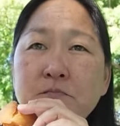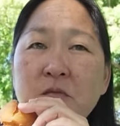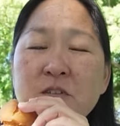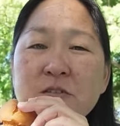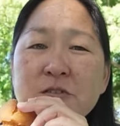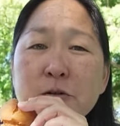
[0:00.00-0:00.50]

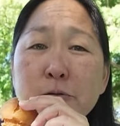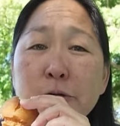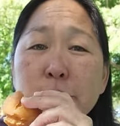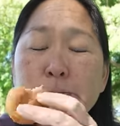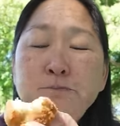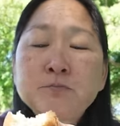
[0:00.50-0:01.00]
This is so
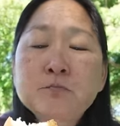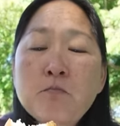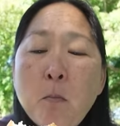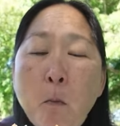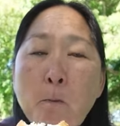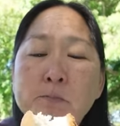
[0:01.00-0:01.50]
good.
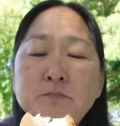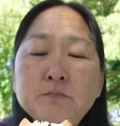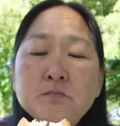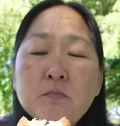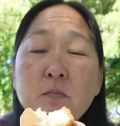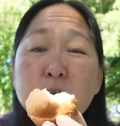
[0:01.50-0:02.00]

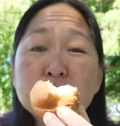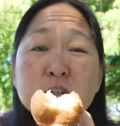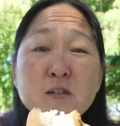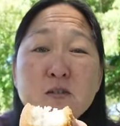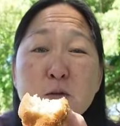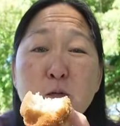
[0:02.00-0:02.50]
I'm gonna
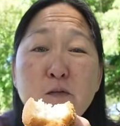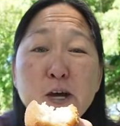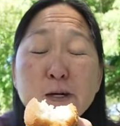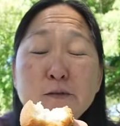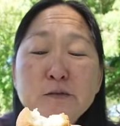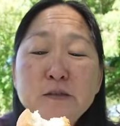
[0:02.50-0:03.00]
get so
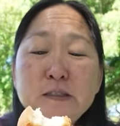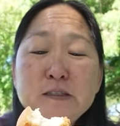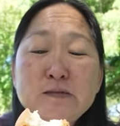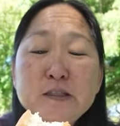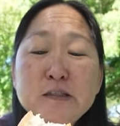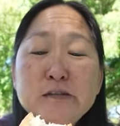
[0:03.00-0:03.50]
fat doing these
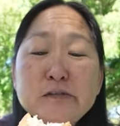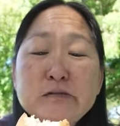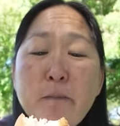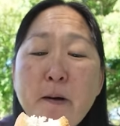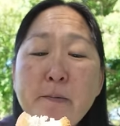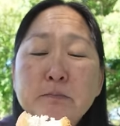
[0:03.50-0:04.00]
videos,
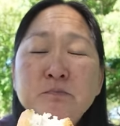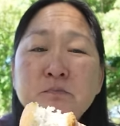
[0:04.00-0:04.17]
but